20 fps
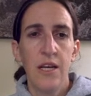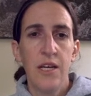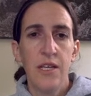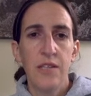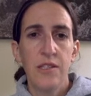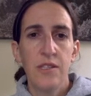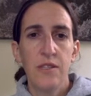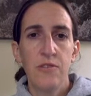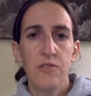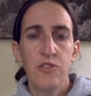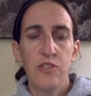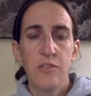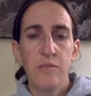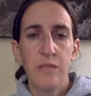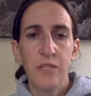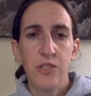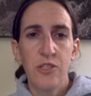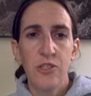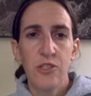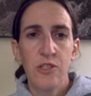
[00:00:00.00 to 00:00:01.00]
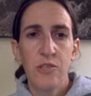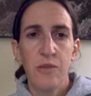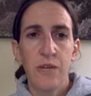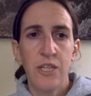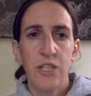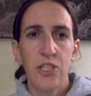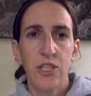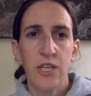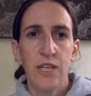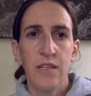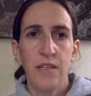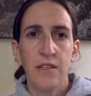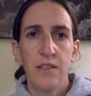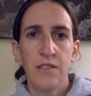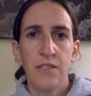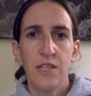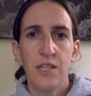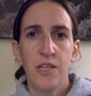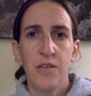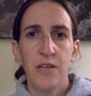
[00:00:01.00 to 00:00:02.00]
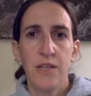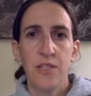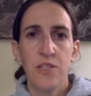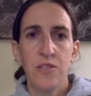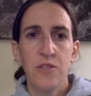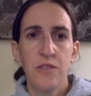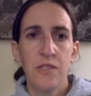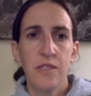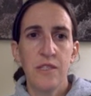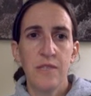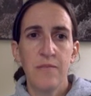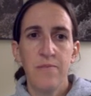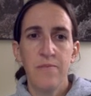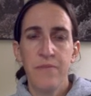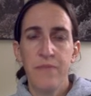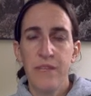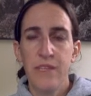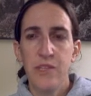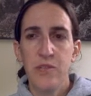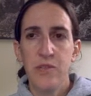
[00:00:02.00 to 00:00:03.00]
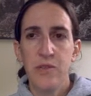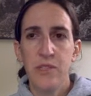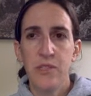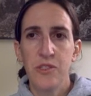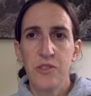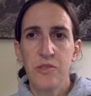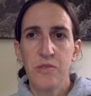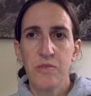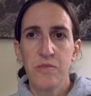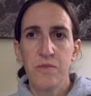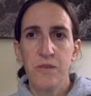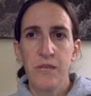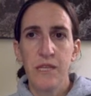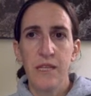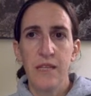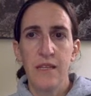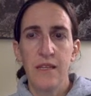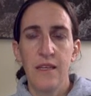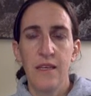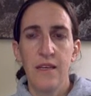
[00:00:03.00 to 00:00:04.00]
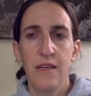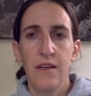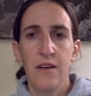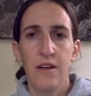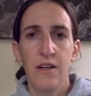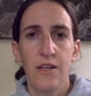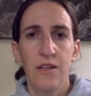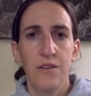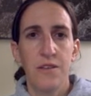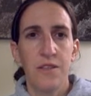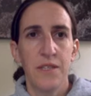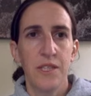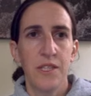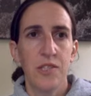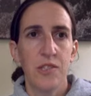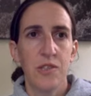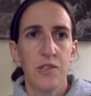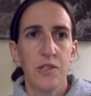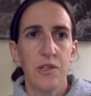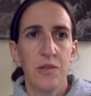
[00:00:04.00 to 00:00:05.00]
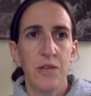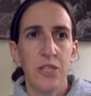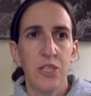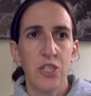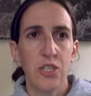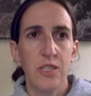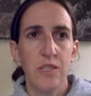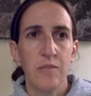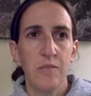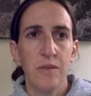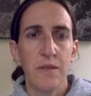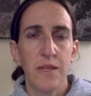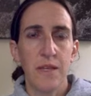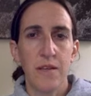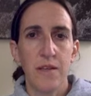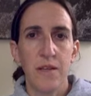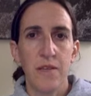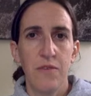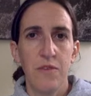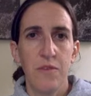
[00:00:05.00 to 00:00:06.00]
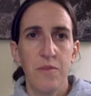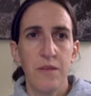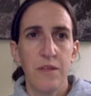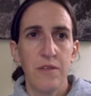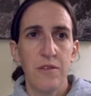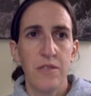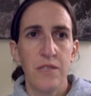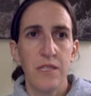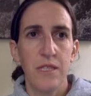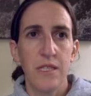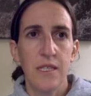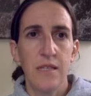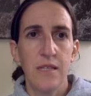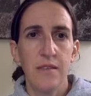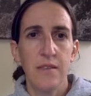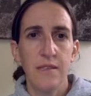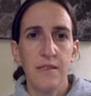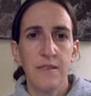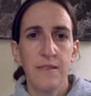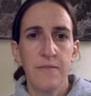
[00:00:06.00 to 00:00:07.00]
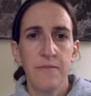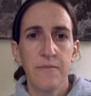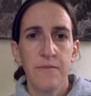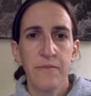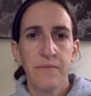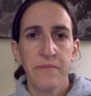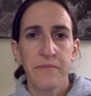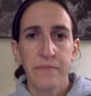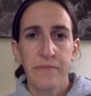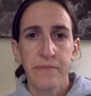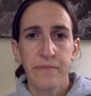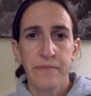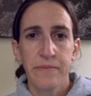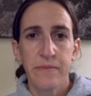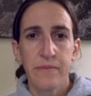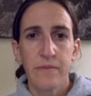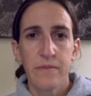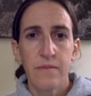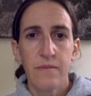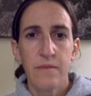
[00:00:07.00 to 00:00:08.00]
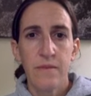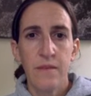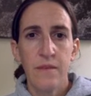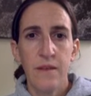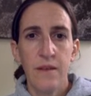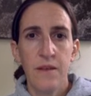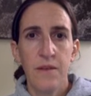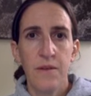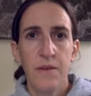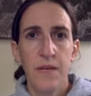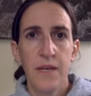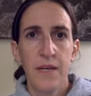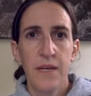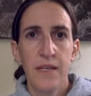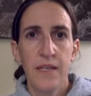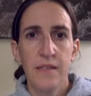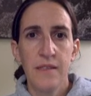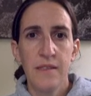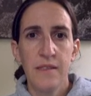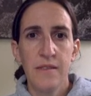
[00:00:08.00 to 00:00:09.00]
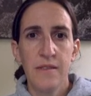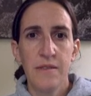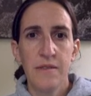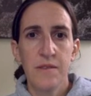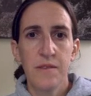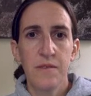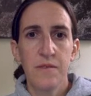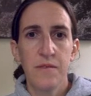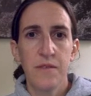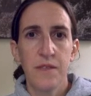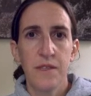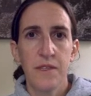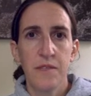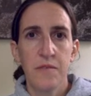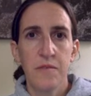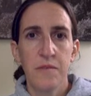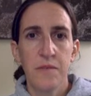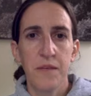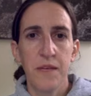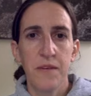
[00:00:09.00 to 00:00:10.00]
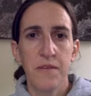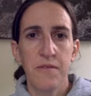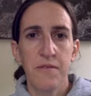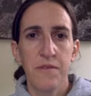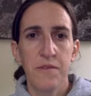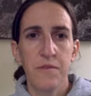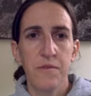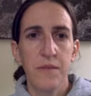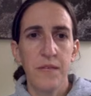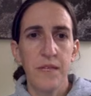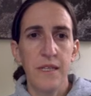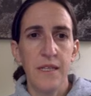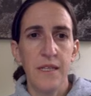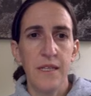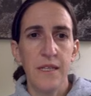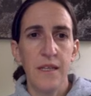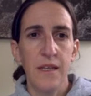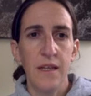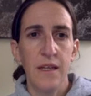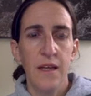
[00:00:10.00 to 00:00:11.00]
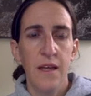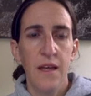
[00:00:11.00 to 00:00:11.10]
So just make sure you watch that, and that'll tell you how to do this. It's really just reading the article and answering the questions, but that'll give you better details. Okay, so far that's what we have for reading.